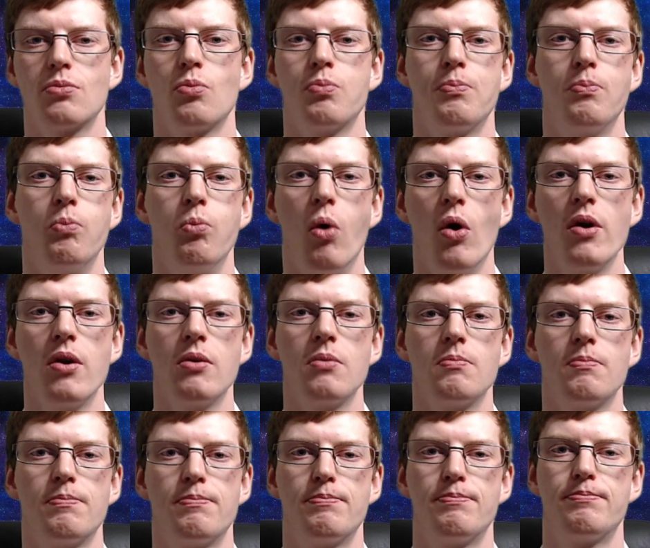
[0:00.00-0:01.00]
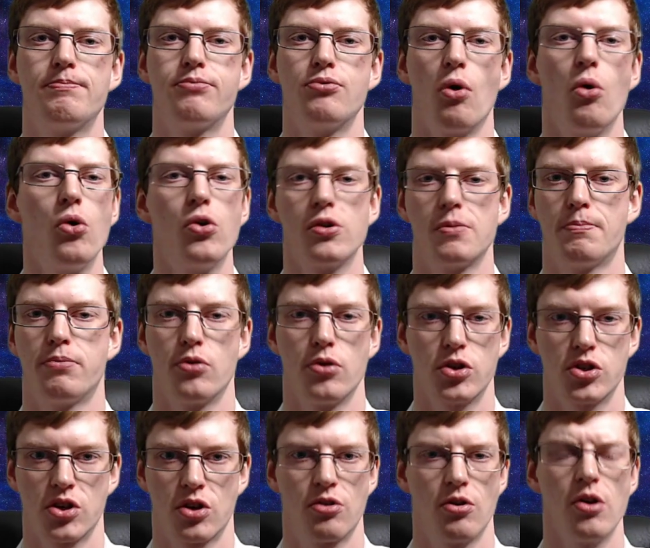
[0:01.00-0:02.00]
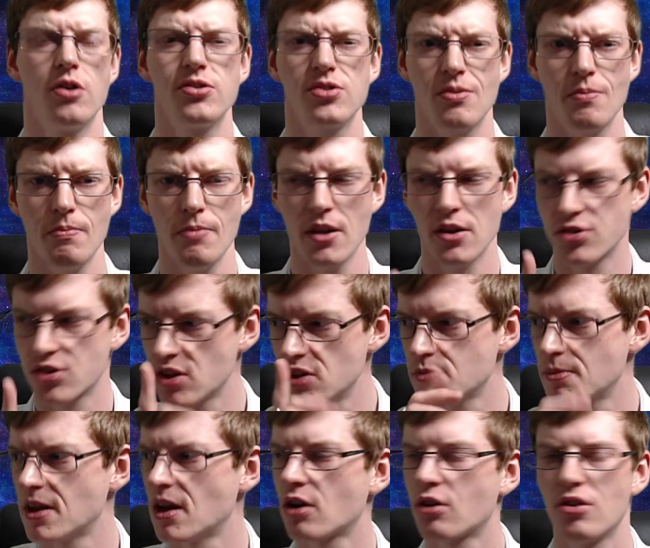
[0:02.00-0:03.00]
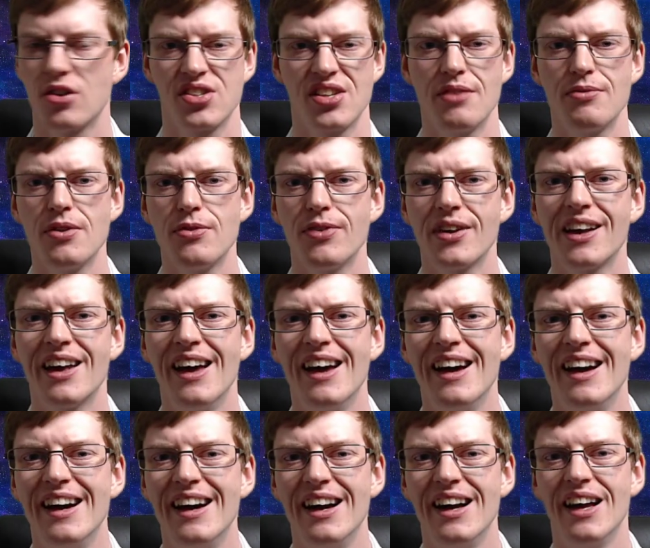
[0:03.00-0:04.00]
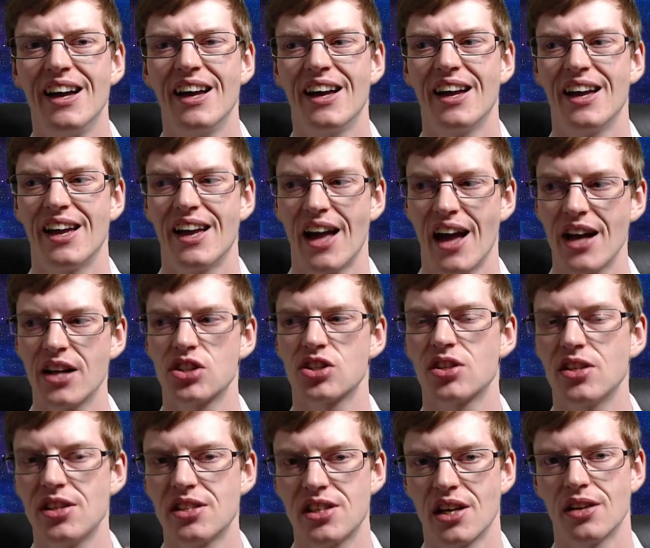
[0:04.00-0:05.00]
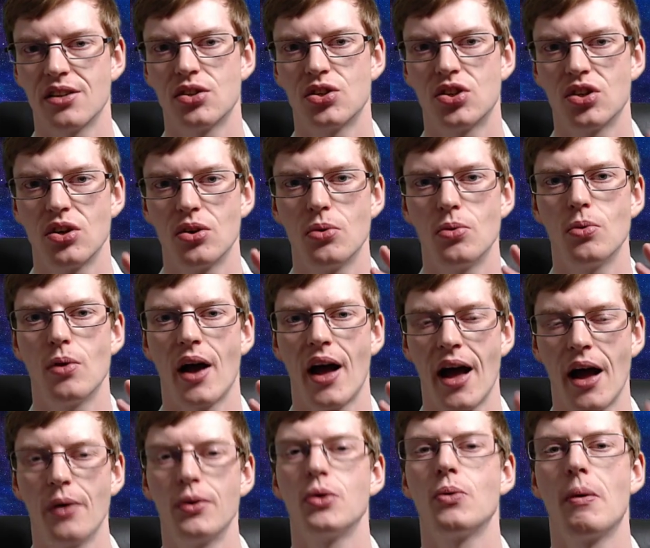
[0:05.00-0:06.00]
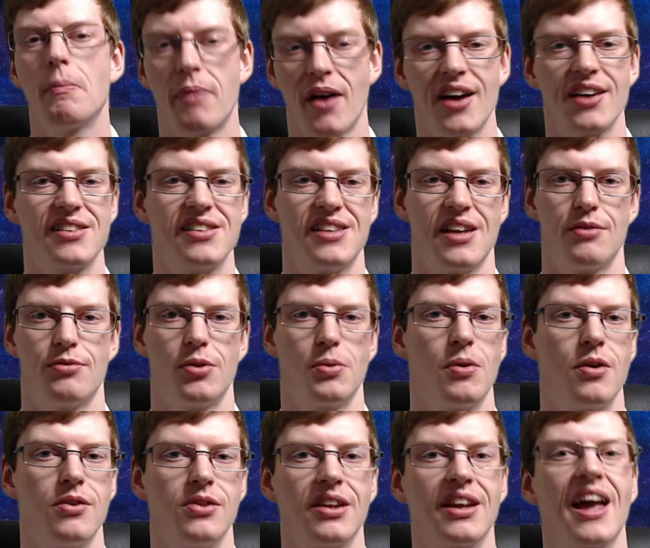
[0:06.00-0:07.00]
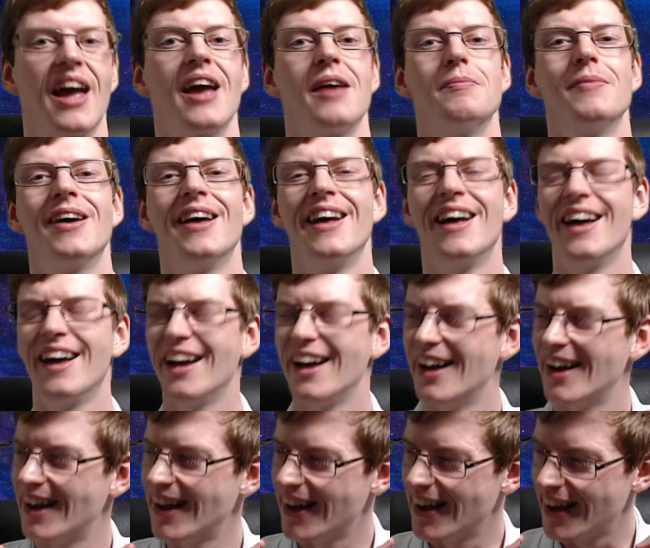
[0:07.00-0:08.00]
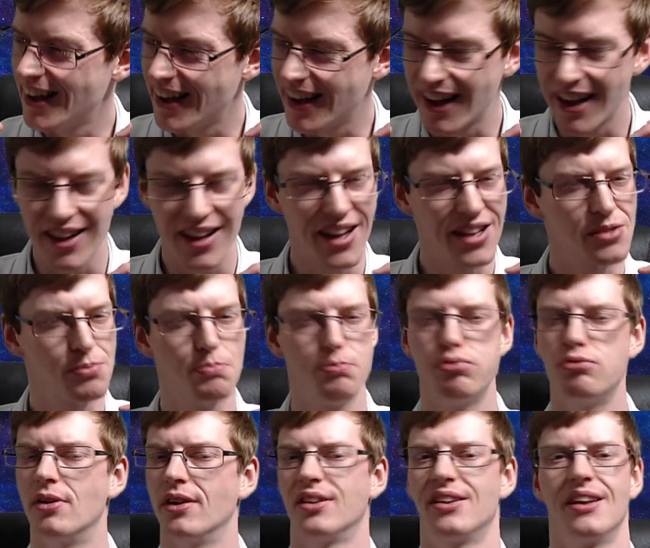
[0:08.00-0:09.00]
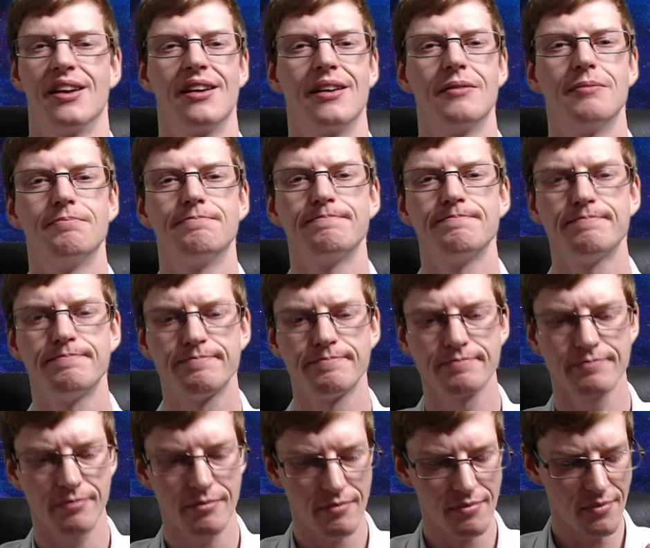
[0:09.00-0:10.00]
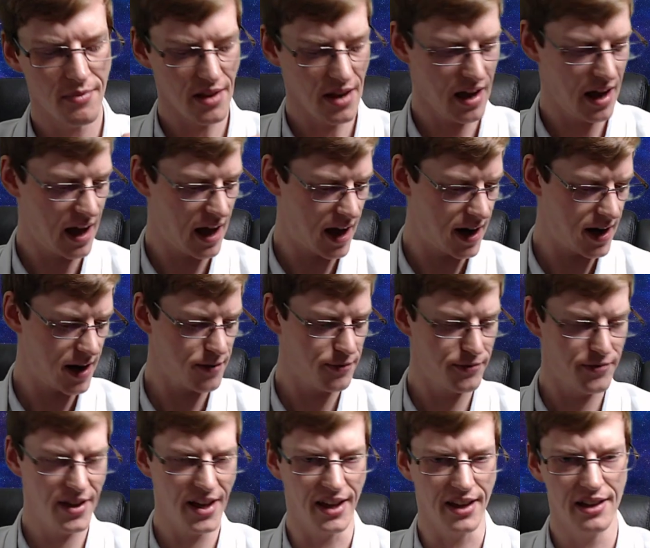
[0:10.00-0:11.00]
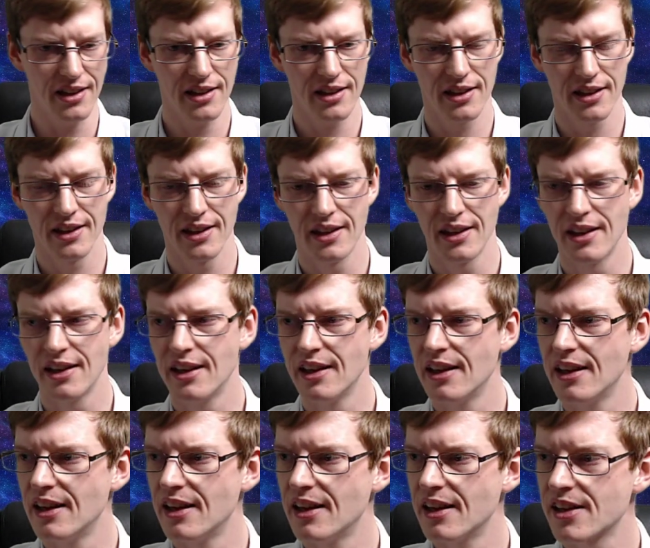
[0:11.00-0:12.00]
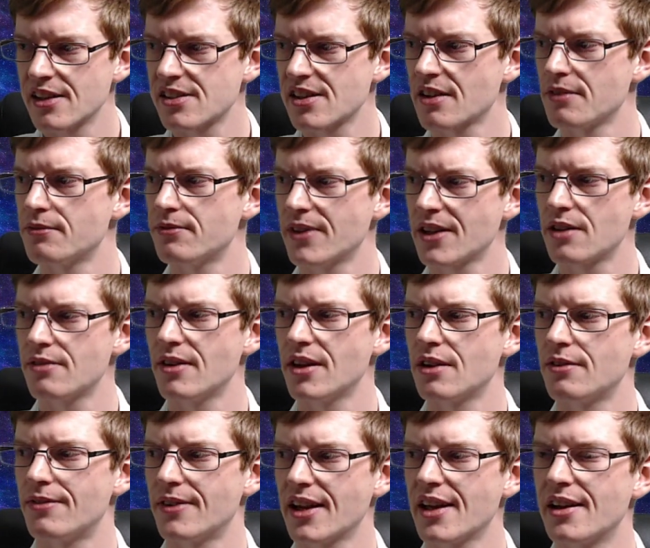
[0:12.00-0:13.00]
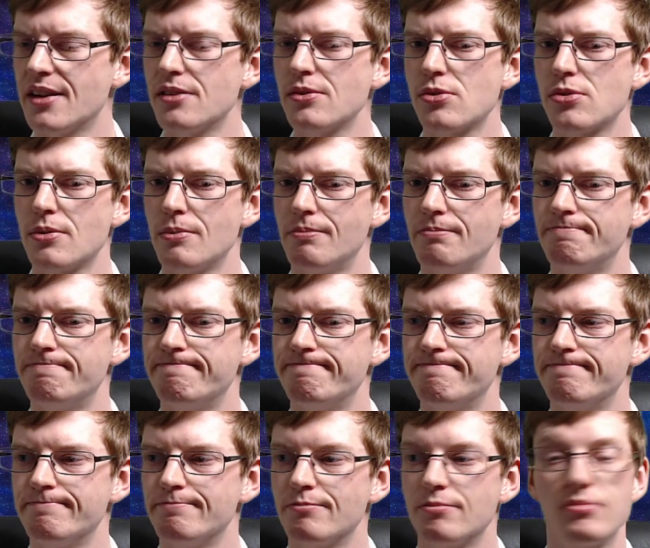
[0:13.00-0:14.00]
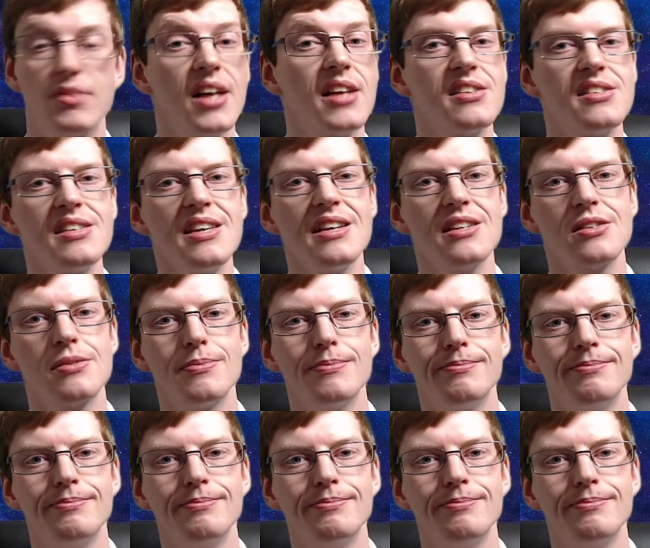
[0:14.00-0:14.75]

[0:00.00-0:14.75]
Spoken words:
one broad brush across everything. It actually tells you how you impacted everywhere in the game. And that's brilliant. And I think, unless I can think of anything else, that's it.